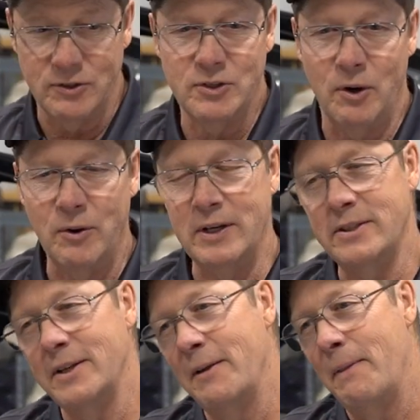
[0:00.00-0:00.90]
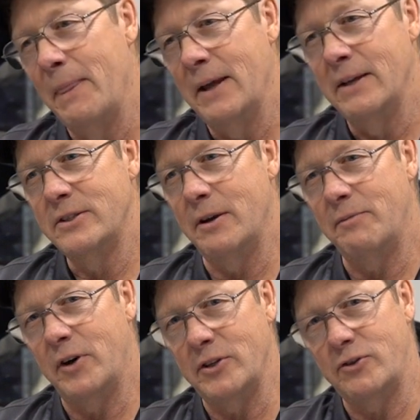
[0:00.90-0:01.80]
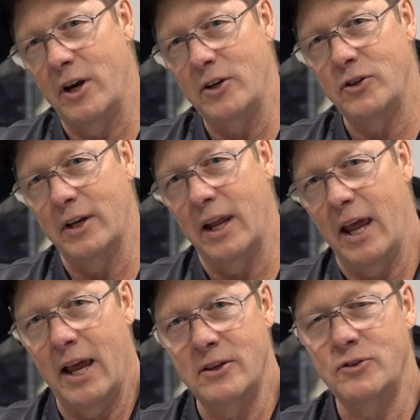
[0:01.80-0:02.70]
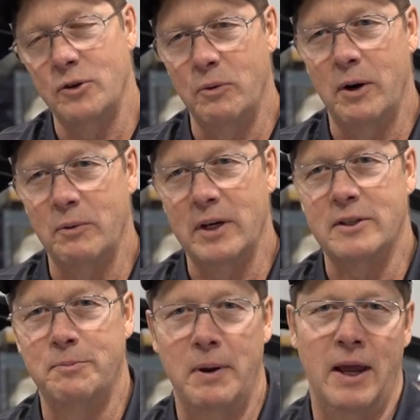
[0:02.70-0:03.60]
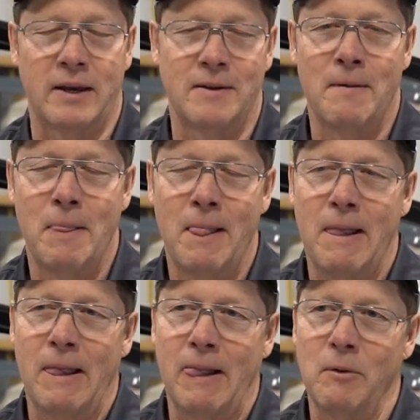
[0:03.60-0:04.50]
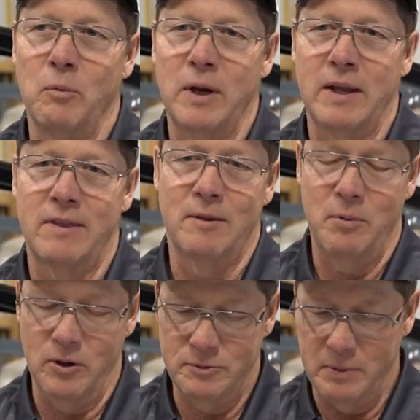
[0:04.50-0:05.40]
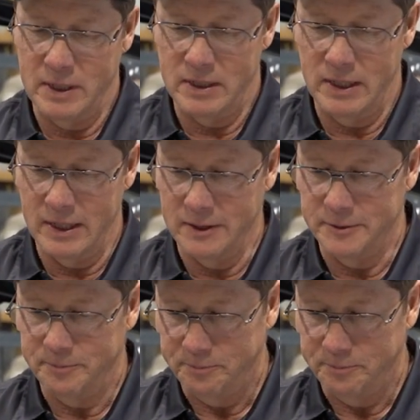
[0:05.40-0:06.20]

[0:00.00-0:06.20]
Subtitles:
there's always some frustration as to what we expect with the boats being cleaned.